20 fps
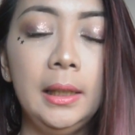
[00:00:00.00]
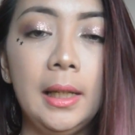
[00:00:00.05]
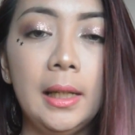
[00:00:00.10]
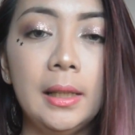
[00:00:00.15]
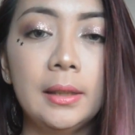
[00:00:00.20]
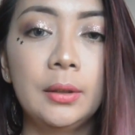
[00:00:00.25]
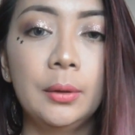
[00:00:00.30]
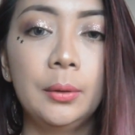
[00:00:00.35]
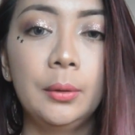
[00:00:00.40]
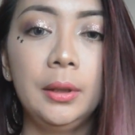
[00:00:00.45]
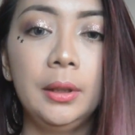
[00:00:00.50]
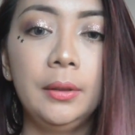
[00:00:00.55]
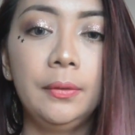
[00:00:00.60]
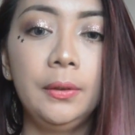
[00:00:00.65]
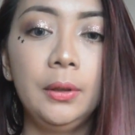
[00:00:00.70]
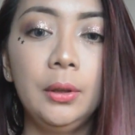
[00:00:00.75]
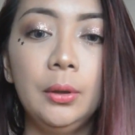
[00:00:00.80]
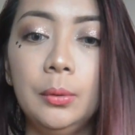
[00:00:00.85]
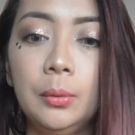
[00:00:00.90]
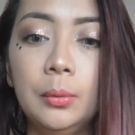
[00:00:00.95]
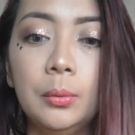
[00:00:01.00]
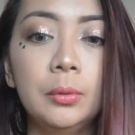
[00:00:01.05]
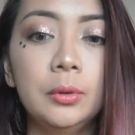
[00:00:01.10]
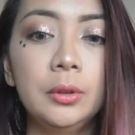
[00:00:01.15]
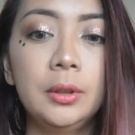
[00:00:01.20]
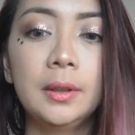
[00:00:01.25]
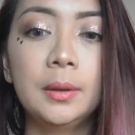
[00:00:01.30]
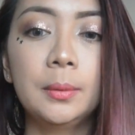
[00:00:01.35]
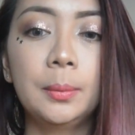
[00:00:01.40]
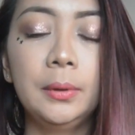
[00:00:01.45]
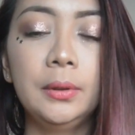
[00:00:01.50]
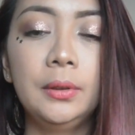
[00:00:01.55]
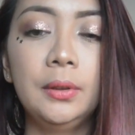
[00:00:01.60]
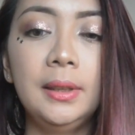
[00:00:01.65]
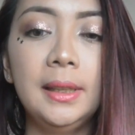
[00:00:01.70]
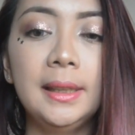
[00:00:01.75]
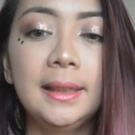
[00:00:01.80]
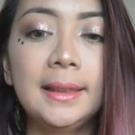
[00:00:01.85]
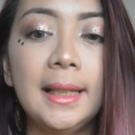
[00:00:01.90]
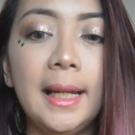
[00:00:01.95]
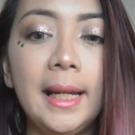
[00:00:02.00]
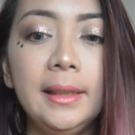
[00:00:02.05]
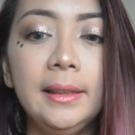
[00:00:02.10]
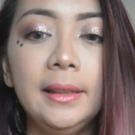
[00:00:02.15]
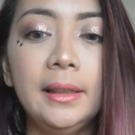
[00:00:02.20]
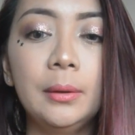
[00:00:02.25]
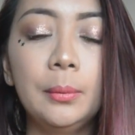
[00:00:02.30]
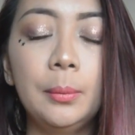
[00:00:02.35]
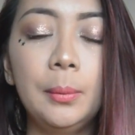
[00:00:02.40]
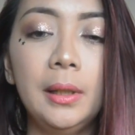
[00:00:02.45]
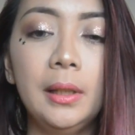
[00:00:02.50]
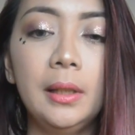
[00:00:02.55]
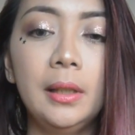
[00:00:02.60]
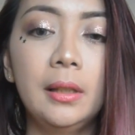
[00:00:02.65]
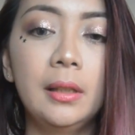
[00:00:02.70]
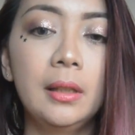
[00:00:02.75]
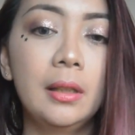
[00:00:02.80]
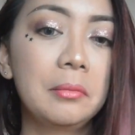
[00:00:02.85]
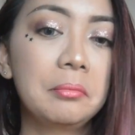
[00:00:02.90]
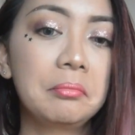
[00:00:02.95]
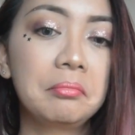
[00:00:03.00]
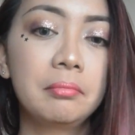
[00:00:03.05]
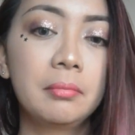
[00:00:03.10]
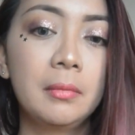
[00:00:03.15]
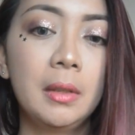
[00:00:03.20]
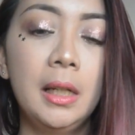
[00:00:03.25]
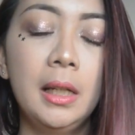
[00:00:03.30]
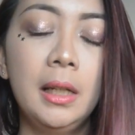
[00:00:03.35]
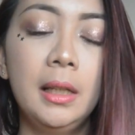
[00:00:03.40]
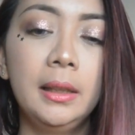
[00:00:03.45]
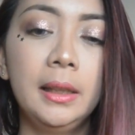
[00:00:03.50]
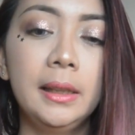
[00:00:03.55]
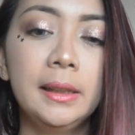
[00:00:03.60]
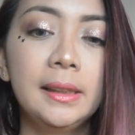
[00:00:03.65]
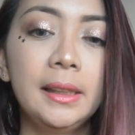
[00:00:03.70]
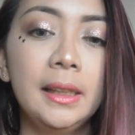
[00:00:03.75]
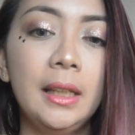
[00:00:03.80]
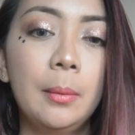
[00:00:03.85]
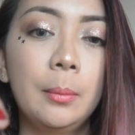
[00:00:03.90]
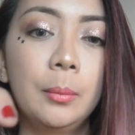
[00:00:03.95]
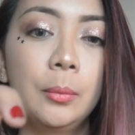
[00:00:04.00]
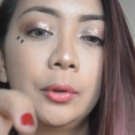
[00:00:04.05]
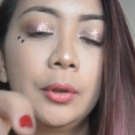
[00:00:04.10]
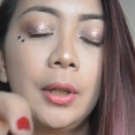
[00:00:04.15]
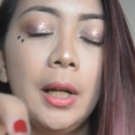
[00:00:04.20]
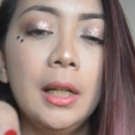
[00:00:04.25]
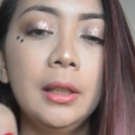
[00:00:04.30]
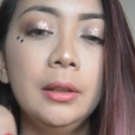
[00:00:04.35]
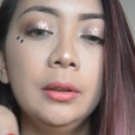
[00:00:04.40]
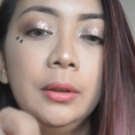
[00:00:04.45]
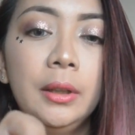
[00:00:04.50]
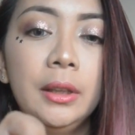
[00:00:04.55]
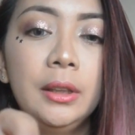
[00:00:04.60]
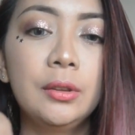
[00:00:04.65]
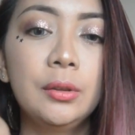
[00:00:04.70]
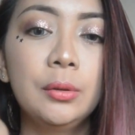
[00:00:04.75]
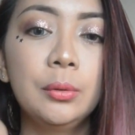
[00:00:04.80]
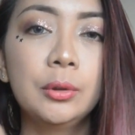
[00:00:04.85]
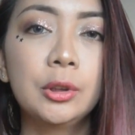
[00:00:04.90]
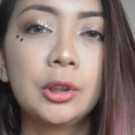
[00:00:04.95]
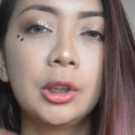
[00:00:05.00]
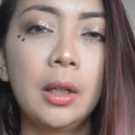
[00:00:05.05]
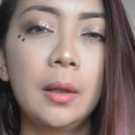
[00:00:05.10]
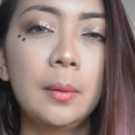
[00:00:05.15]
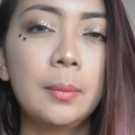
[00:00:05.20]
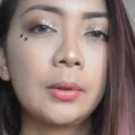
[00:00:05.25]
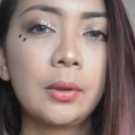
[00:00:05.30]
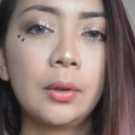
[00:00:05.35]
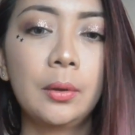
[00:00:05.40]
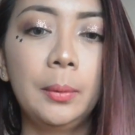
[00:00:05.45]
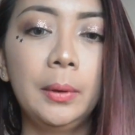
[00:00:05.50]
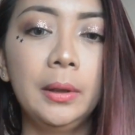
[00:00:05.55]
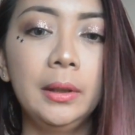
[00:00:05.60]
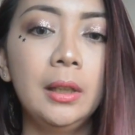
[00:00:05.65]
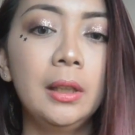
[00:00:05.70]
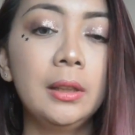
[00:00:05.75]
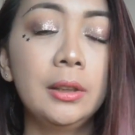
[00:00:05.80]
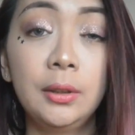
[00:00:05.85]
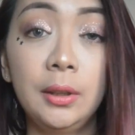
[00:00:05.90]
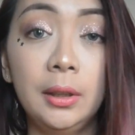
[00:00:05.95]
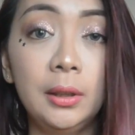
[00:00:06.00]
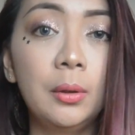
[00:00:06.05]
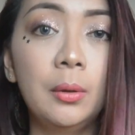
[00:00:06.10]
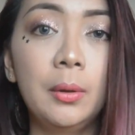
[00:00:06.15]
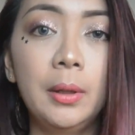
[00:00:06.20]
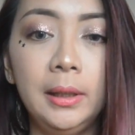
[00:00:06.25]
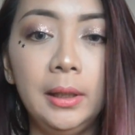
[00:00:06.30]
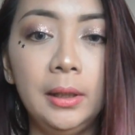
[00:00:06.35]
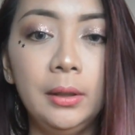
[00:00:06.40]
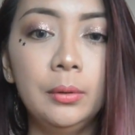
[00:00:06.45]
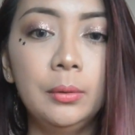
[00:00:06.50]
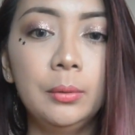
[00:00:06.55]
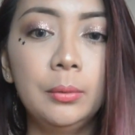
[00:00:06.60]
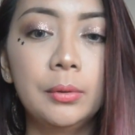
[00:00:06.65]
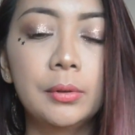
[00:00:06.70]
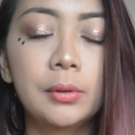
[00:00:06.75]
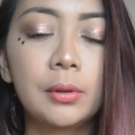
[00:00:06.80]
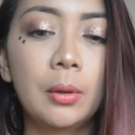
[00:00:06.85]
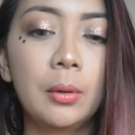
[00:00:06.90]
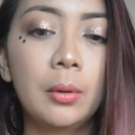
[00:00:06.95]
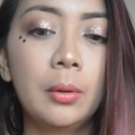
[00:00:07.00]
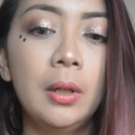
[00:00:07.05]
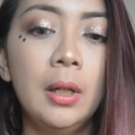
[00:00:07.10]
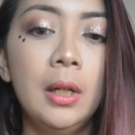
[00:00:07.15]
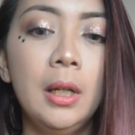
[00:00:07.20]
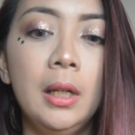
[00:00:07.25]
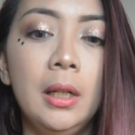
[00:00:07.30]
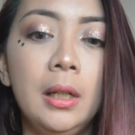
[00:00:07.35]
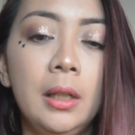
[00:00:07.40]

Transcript: Yeah, so if you just want to design it with, um, let's say, a Murano and two charms or whatnot, you can go ahead and do so.